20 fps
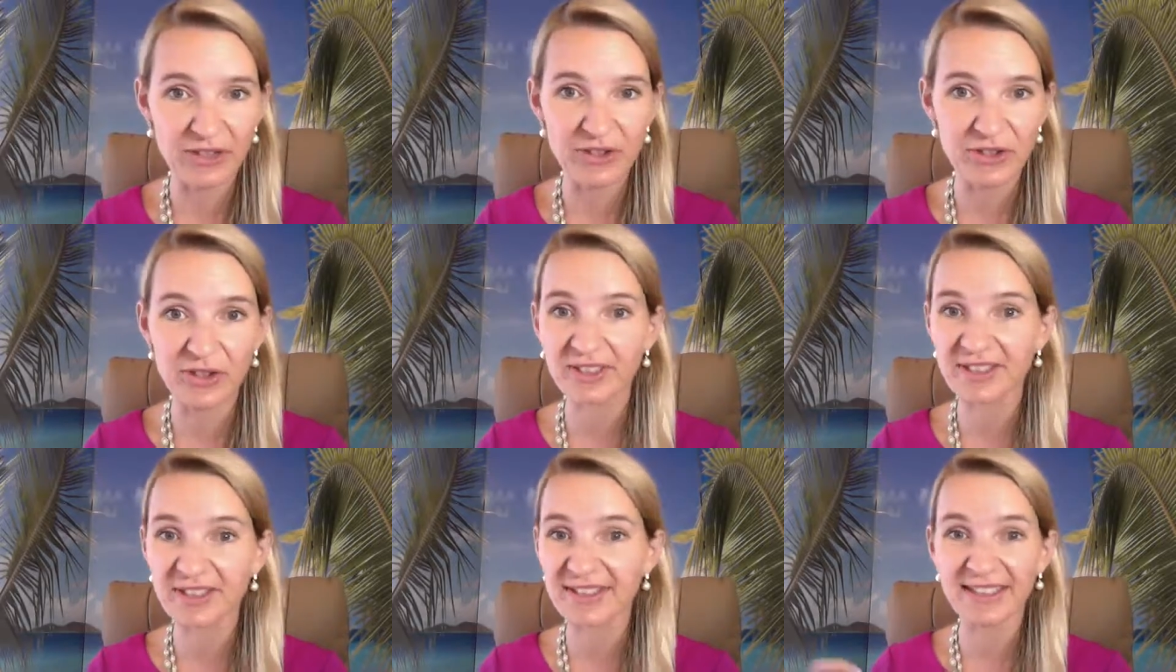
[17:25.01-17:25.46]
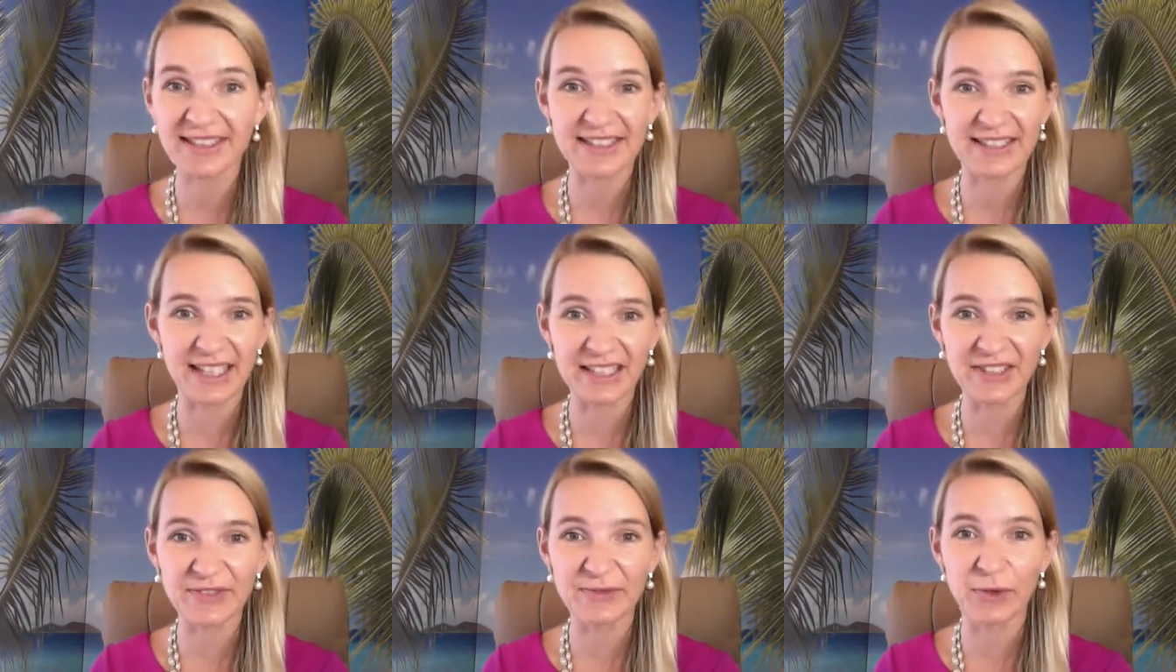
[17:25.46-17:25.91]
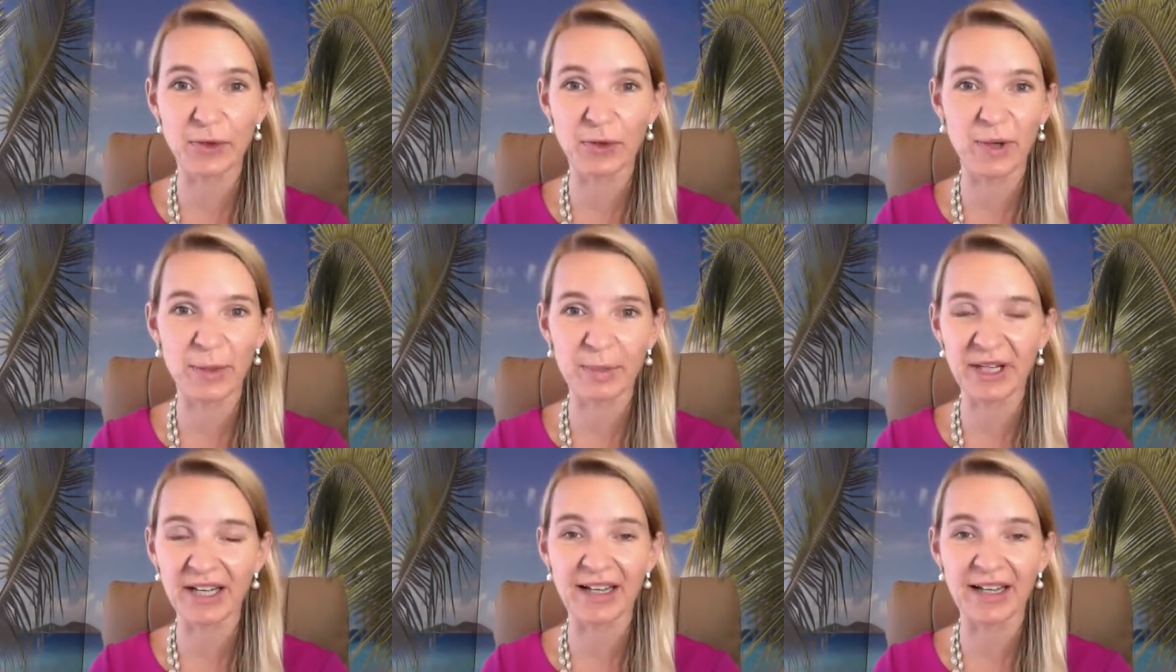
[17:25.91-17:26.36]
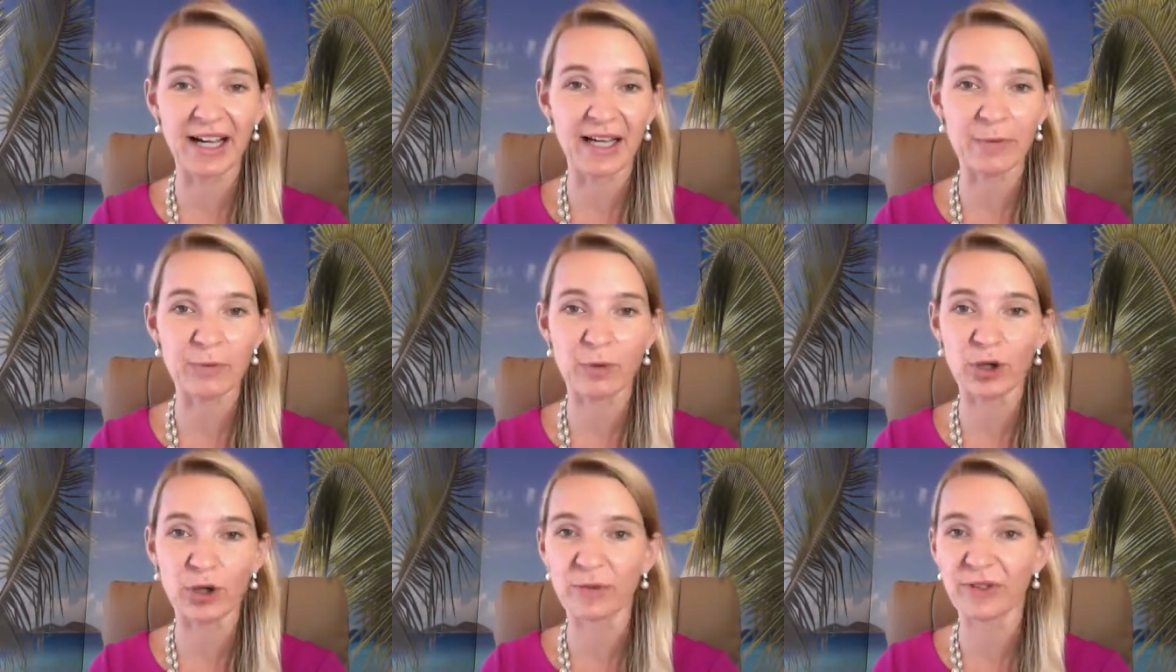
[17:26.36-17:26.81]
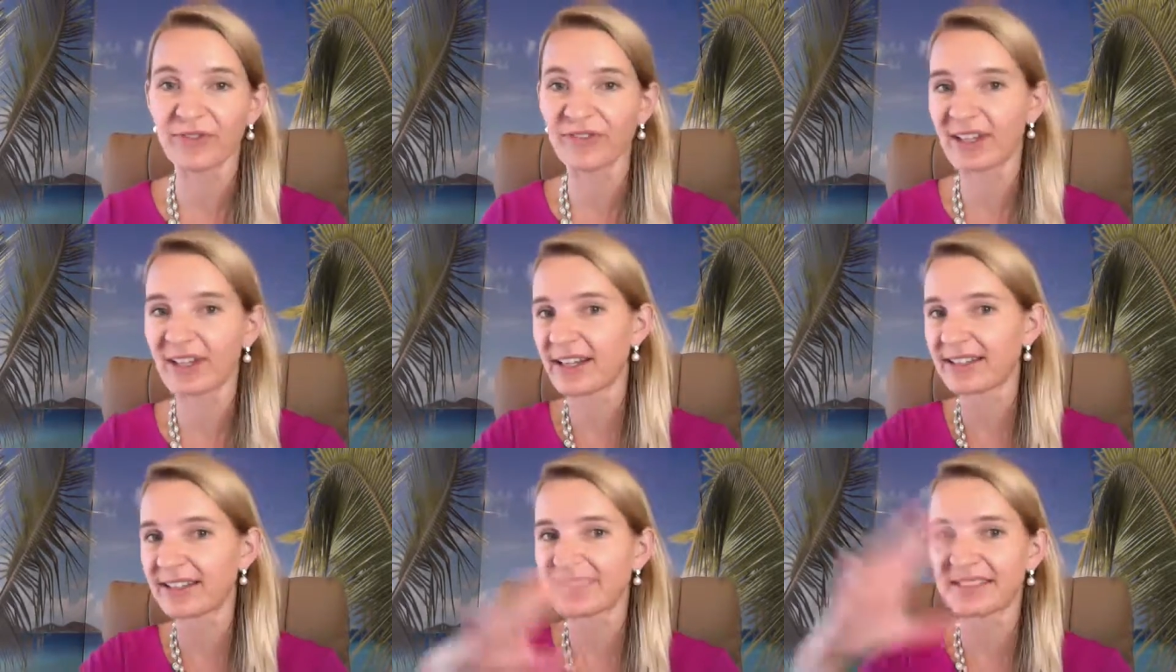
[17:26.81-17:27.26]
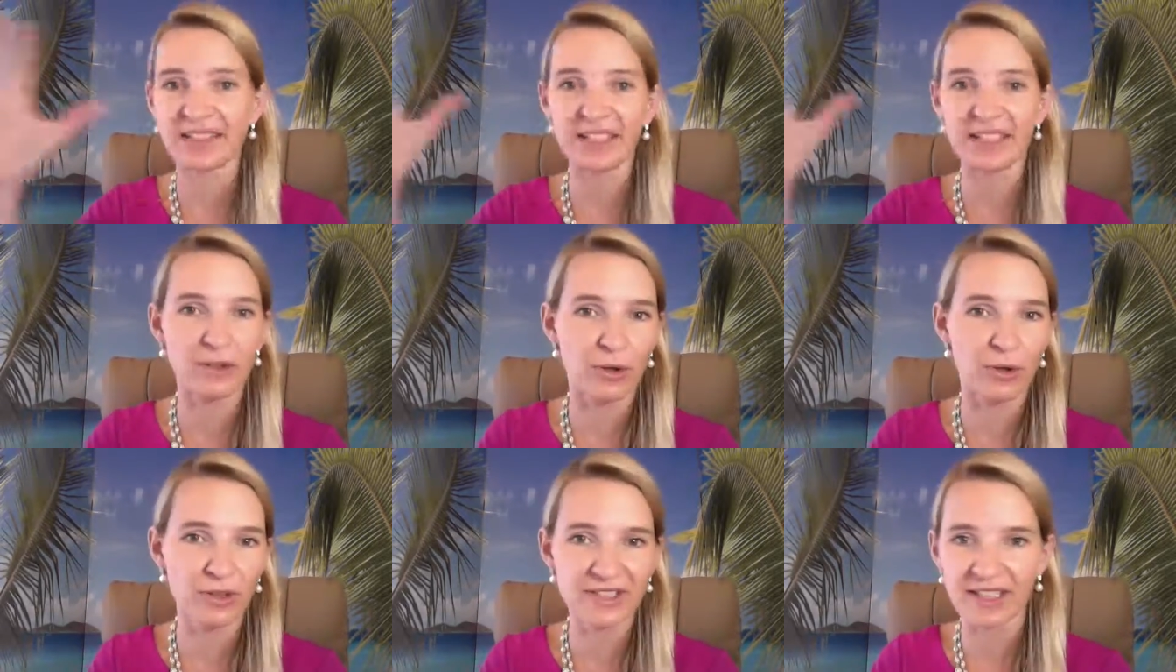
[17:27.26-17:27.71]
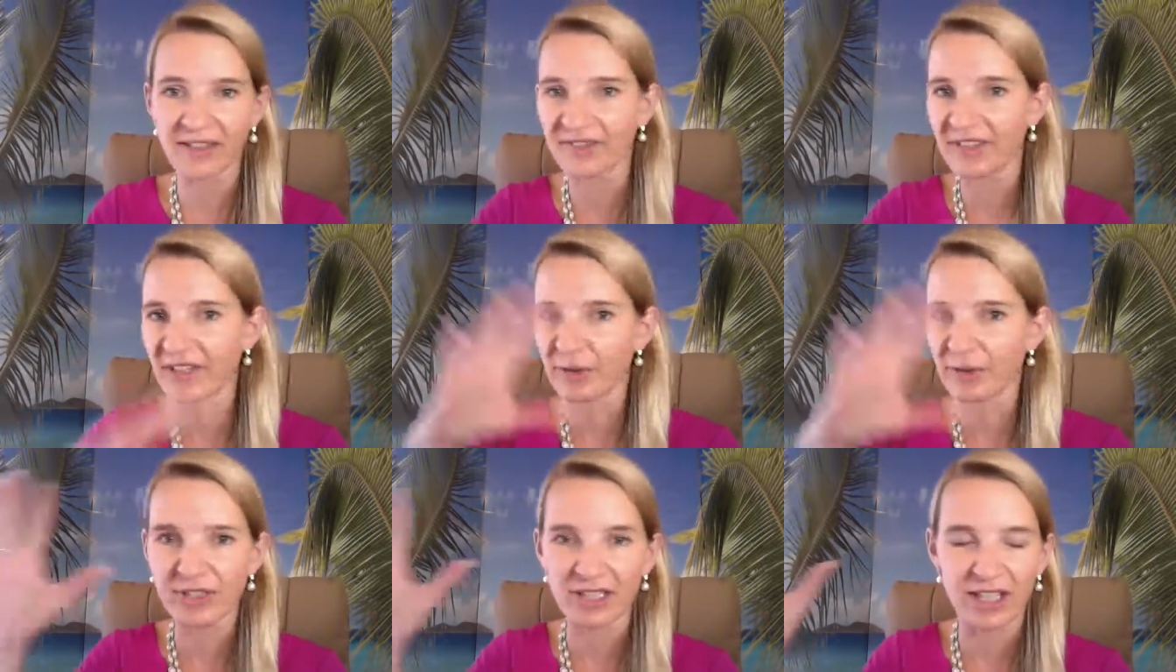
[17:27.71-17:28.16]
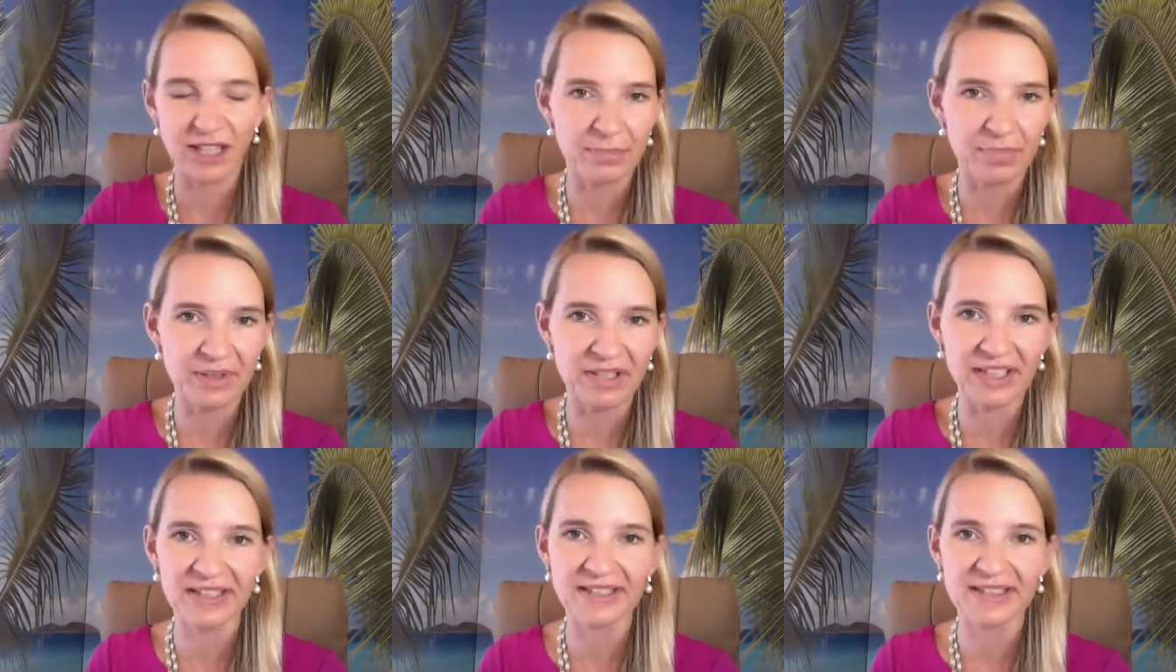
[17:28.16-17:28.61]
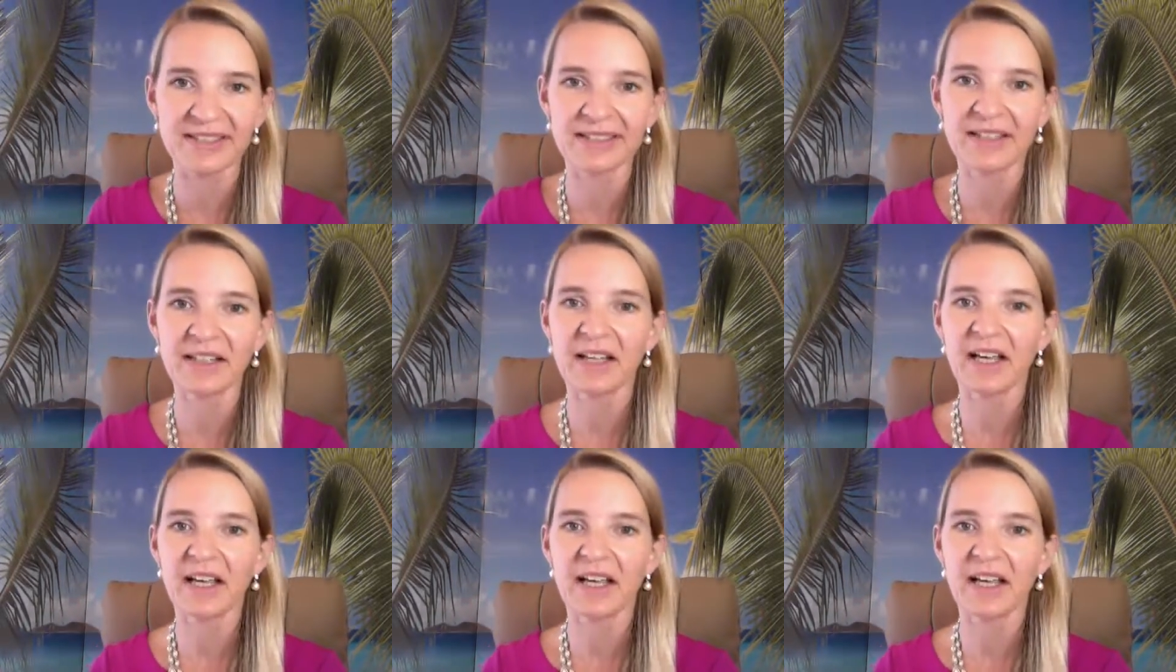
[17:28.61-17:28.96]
So the successful women that I work with, they're like C E Os, have their own companies,